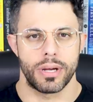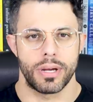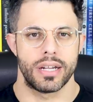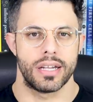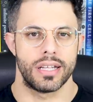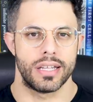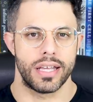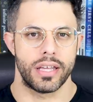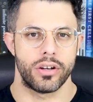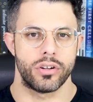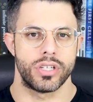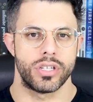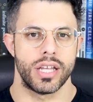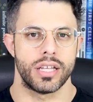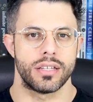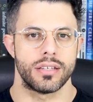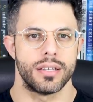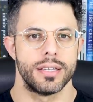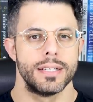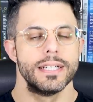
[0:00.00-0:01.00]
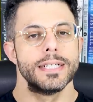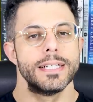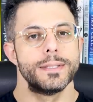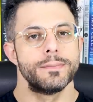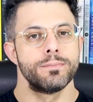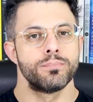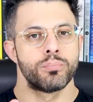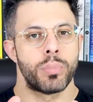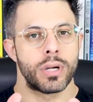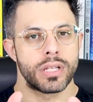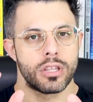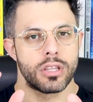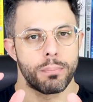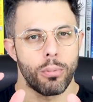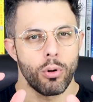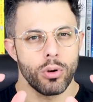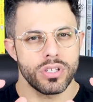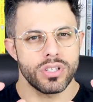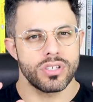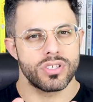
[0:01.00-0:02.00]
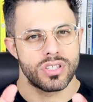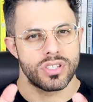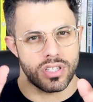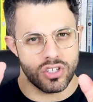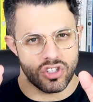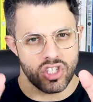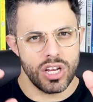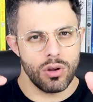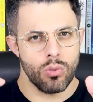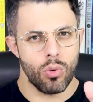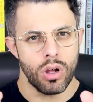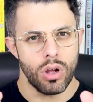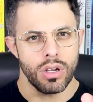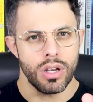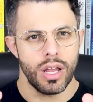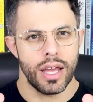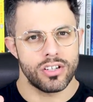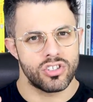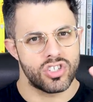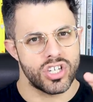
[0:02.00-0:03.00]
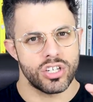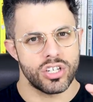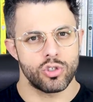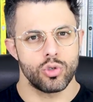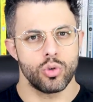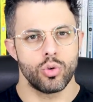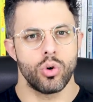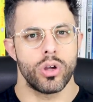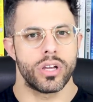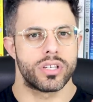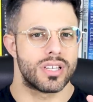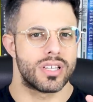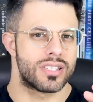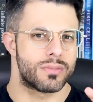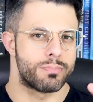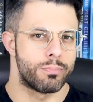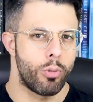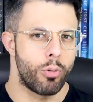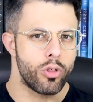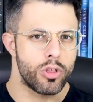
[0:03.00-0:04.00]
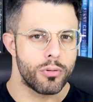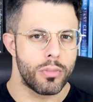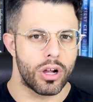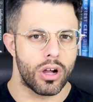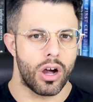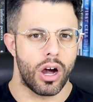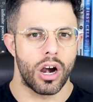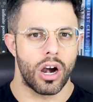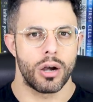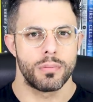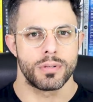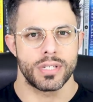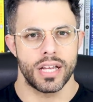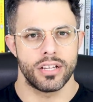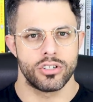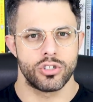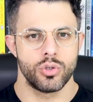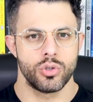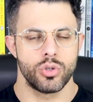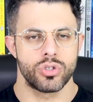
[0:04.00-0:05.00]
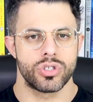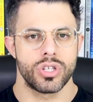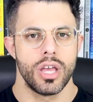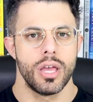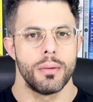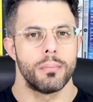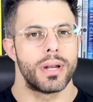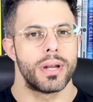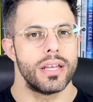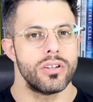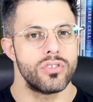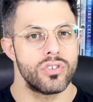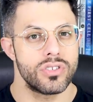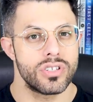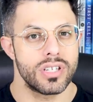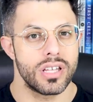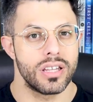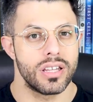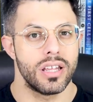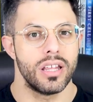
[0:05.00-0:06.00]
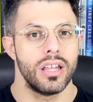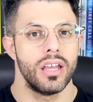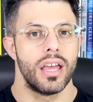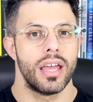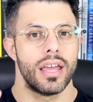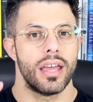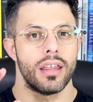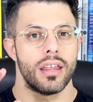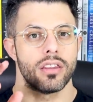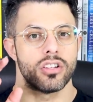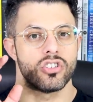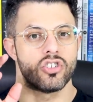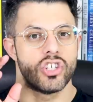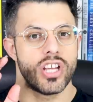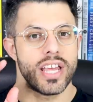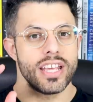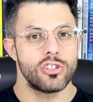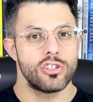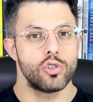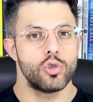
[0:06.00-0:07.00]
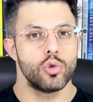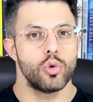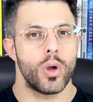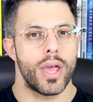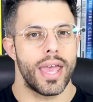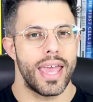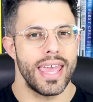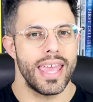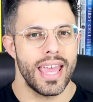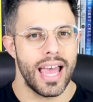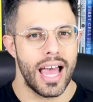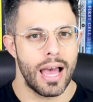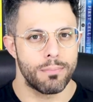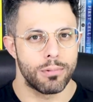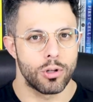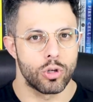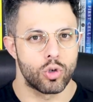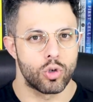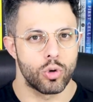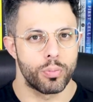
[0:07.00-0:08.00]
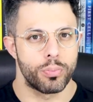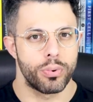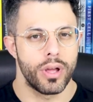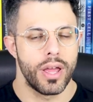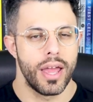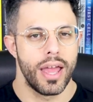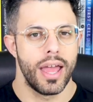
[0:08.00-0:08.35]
about at a later date. But the point is, the J1 and J2 exist both among Arabs and Jews. But interestingly, the J2A haplogroup